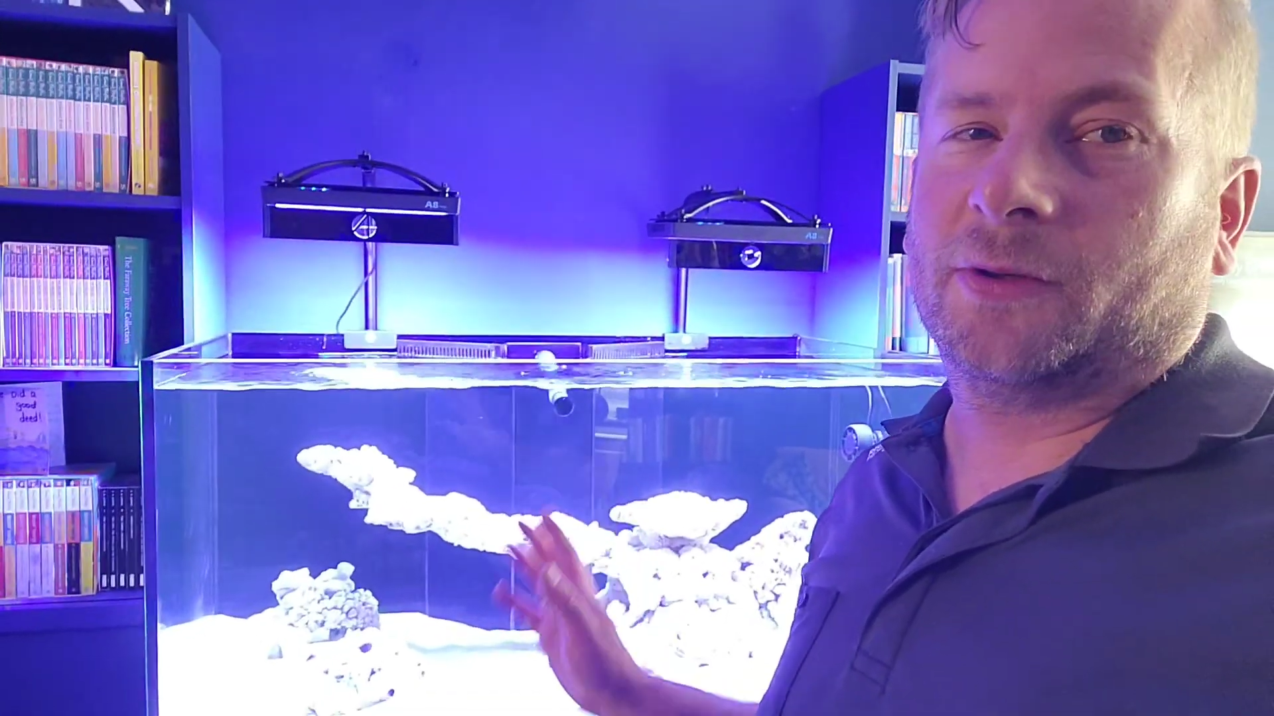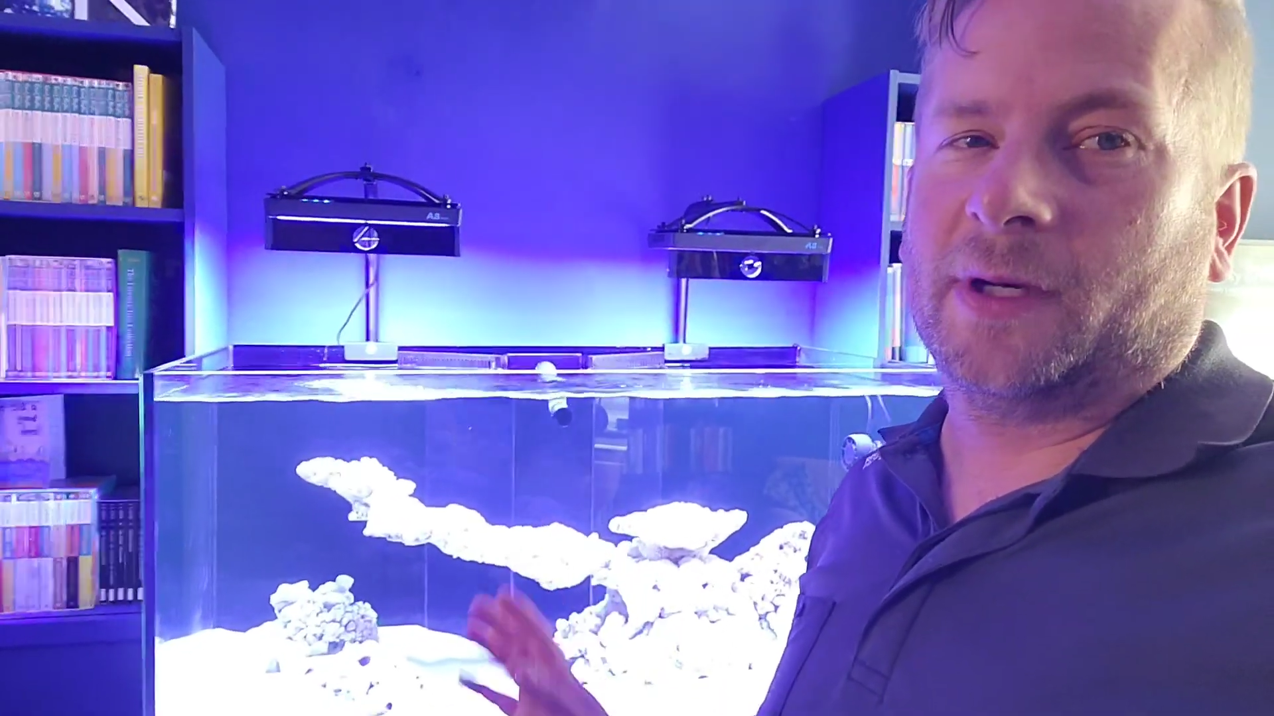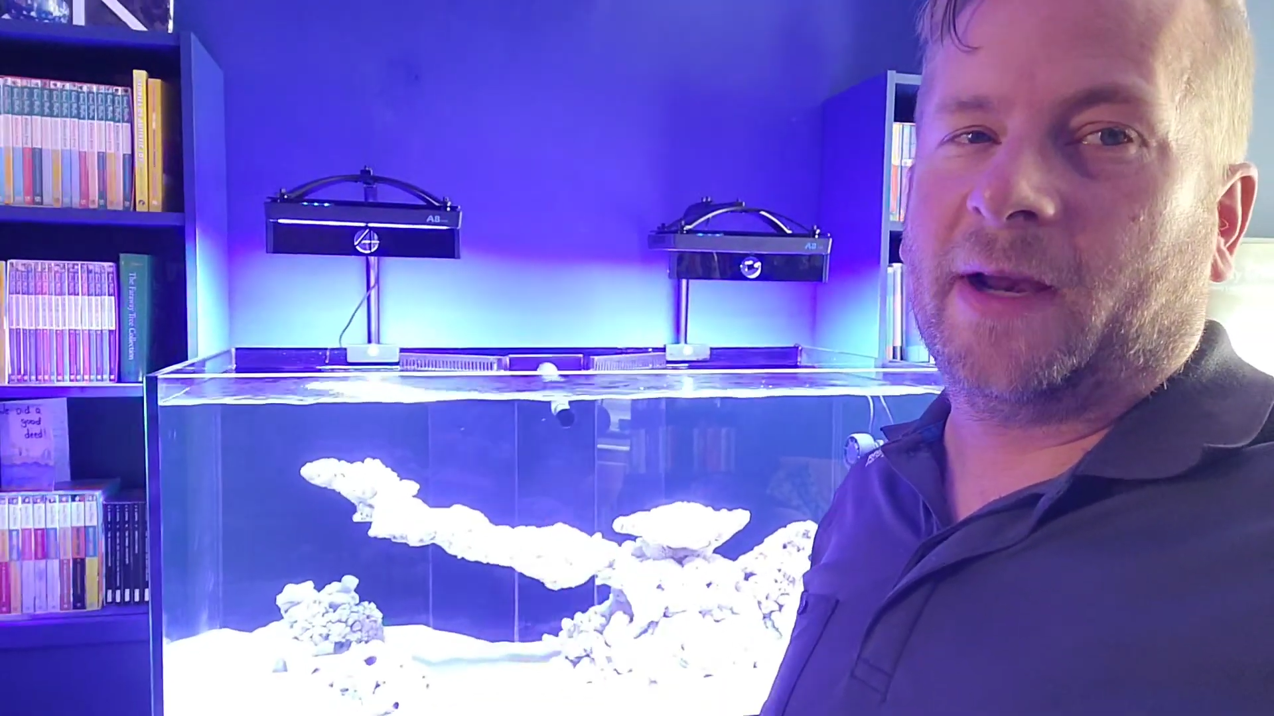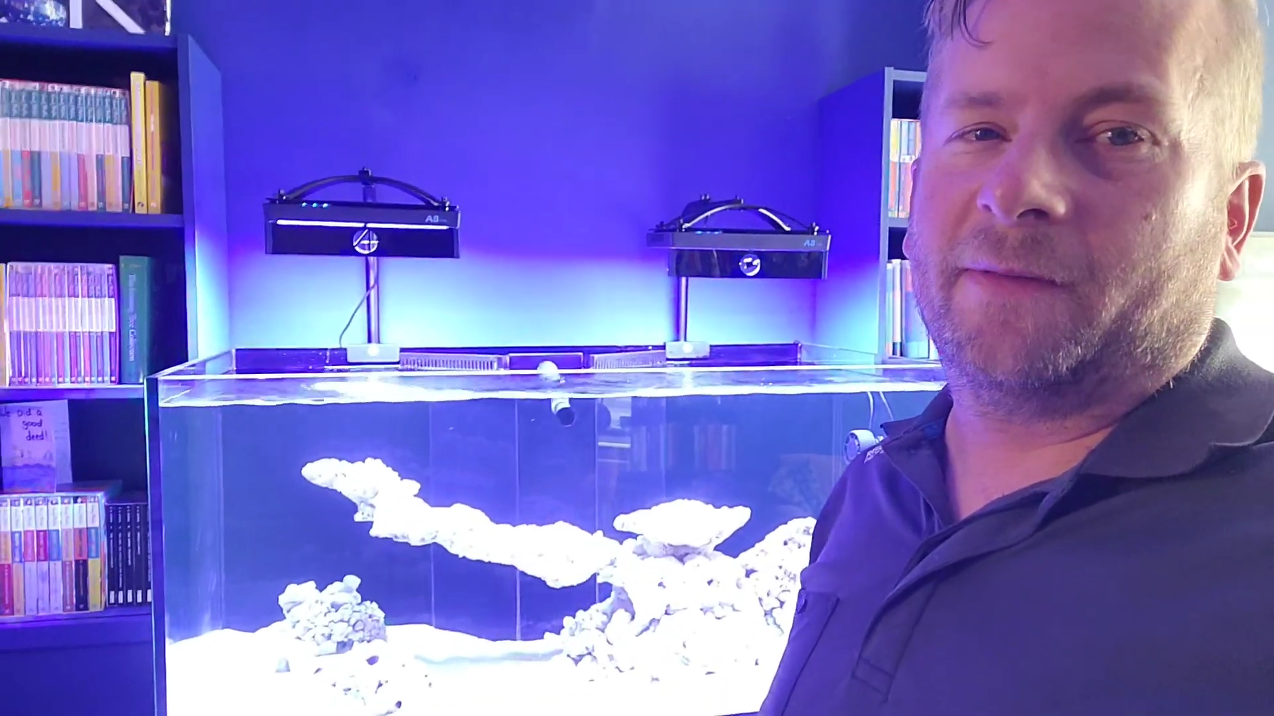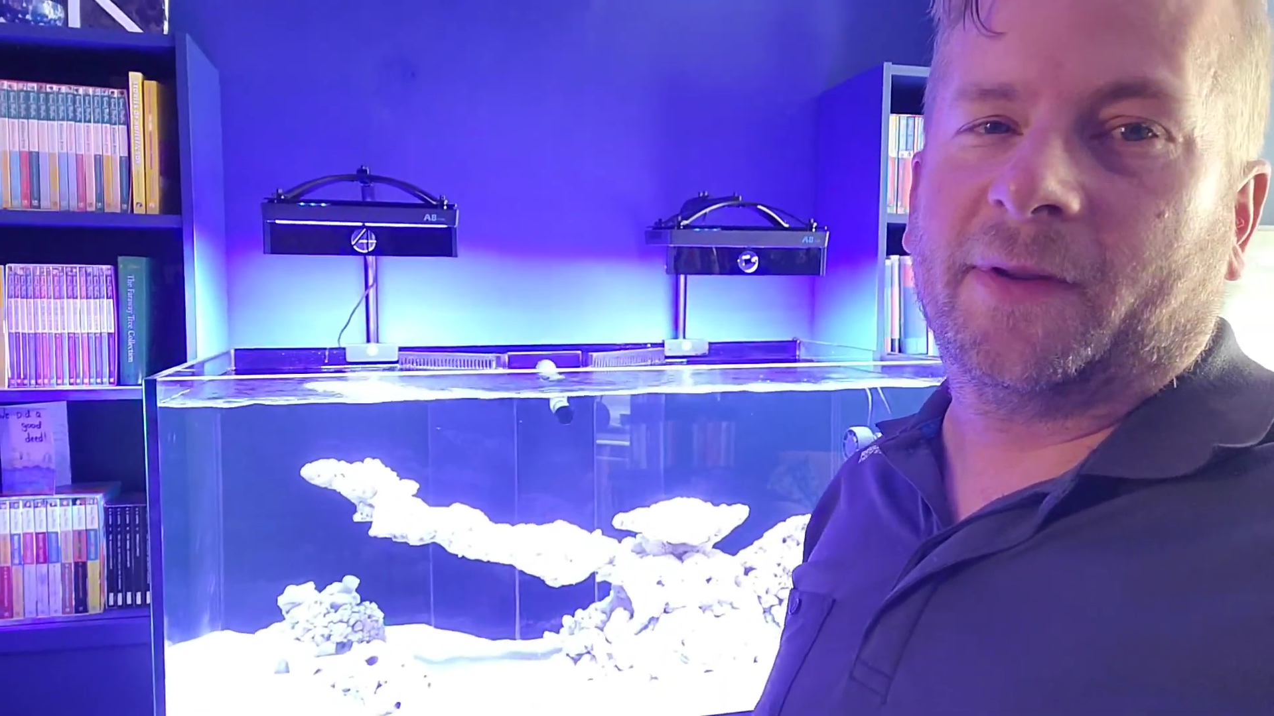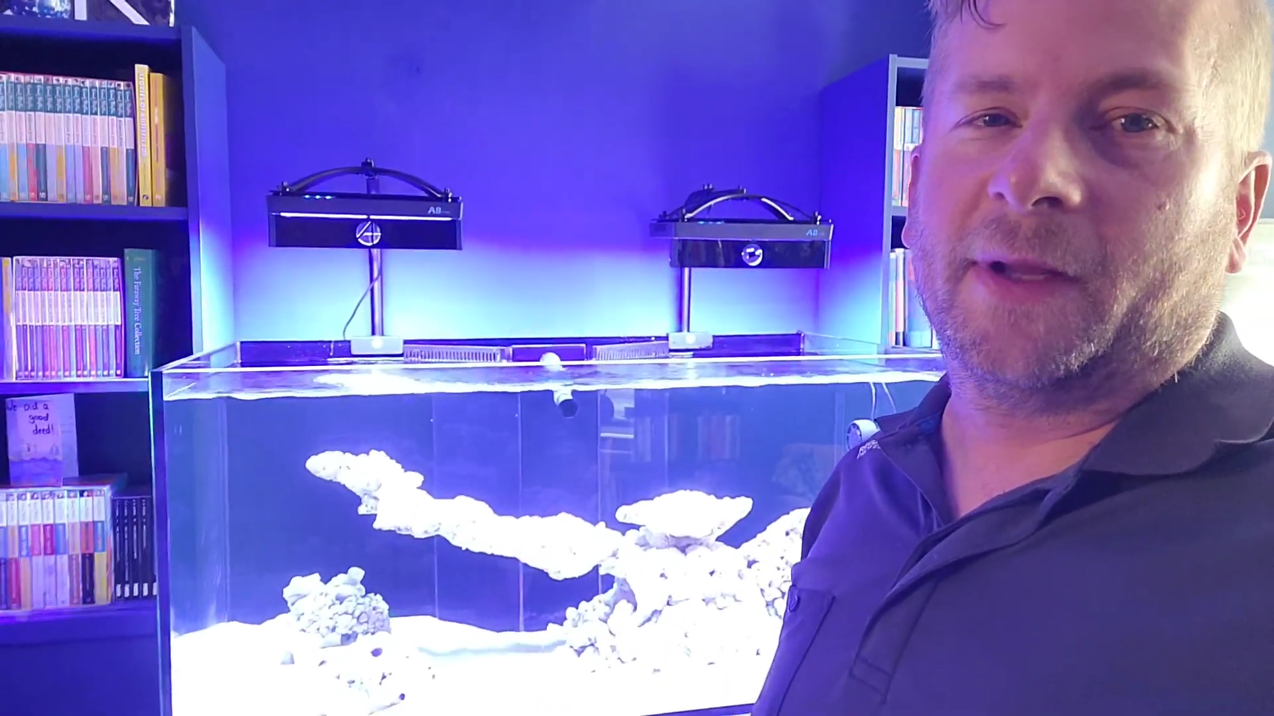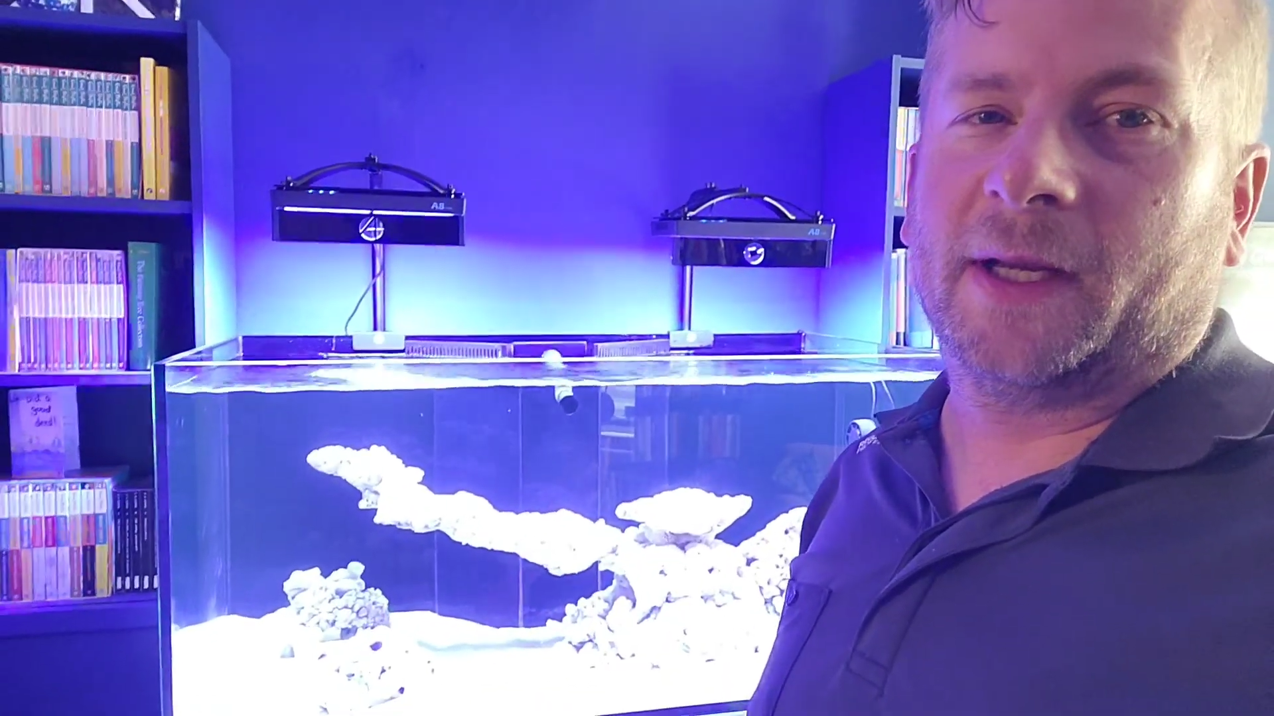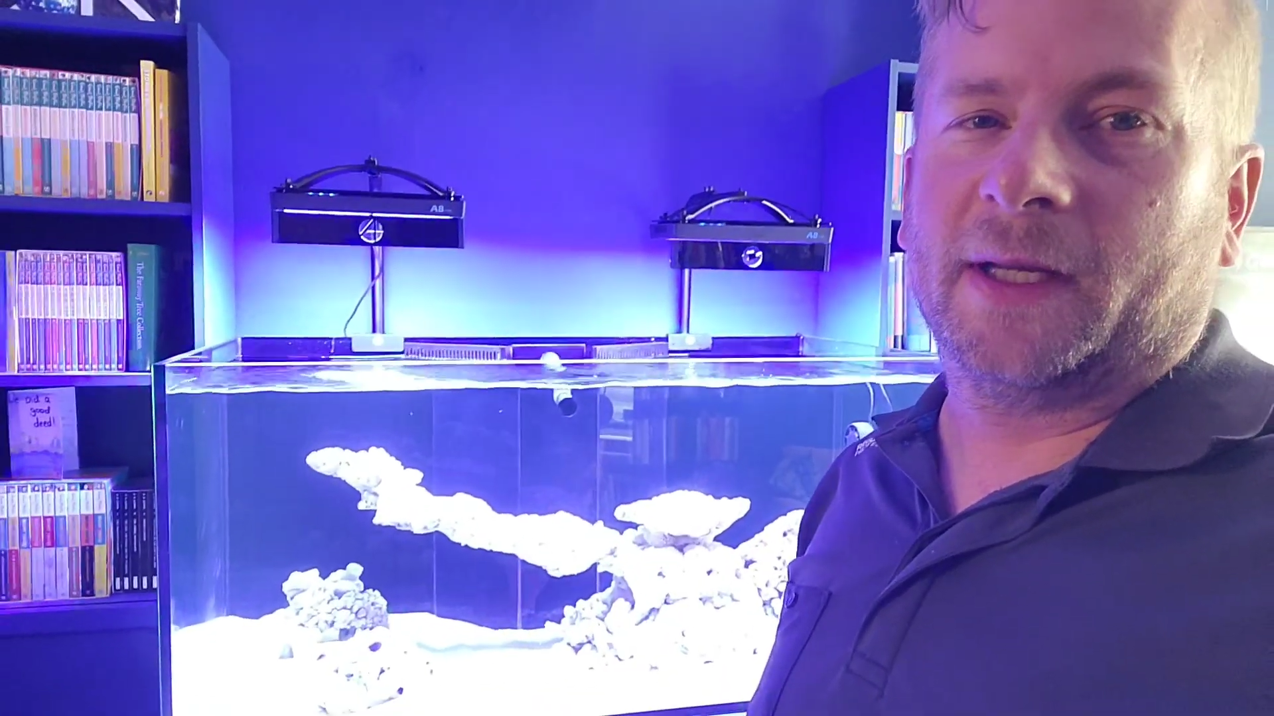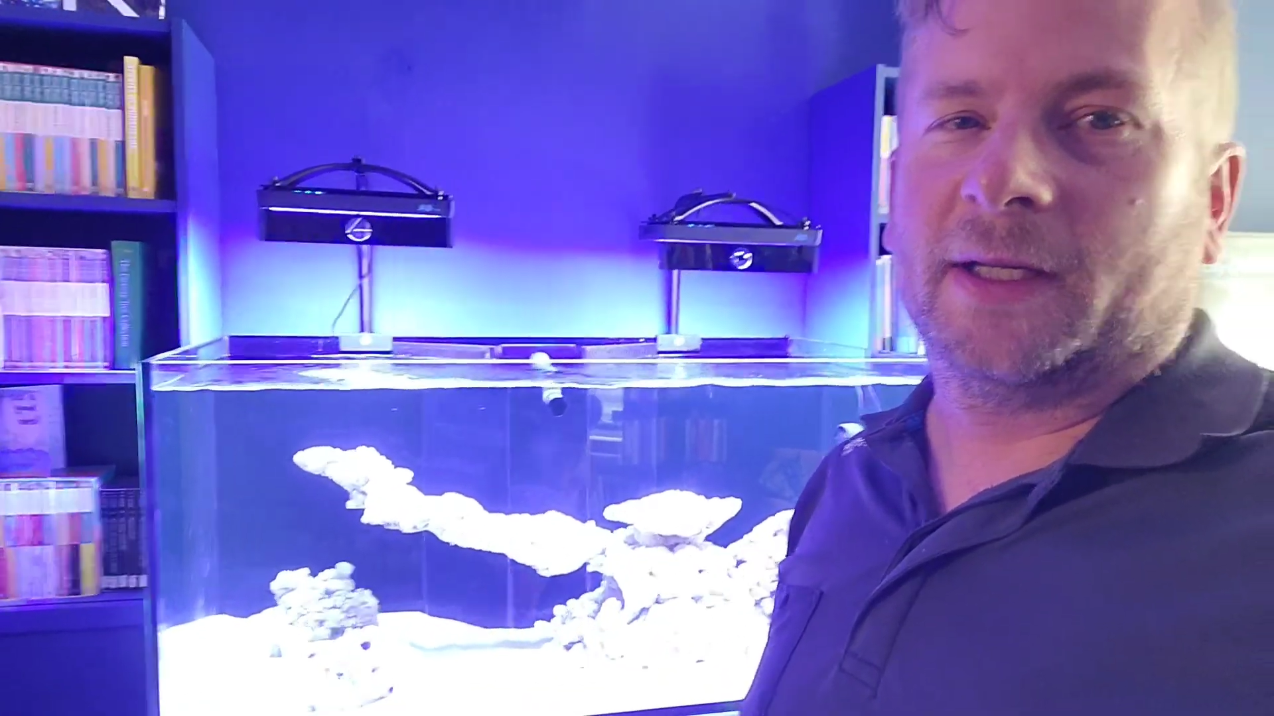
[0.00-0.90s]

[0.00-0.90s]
on everything.